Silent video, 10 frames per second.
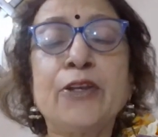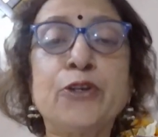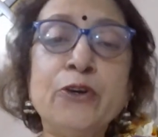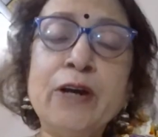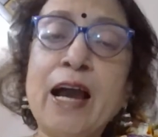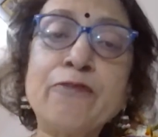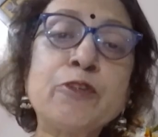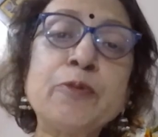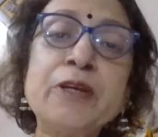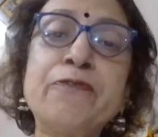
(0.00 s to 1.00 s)
You have
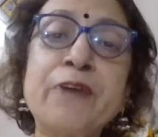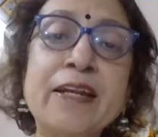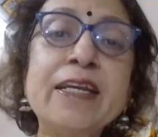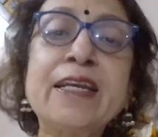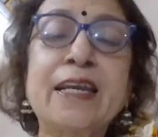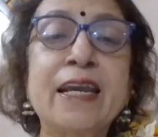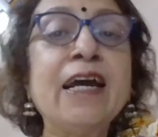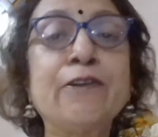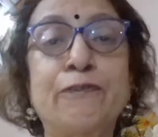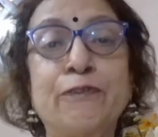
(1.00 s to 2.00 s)
to be very
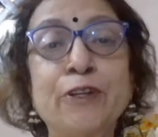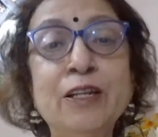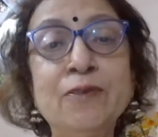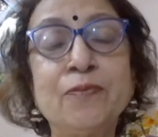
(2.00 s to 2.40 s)
careful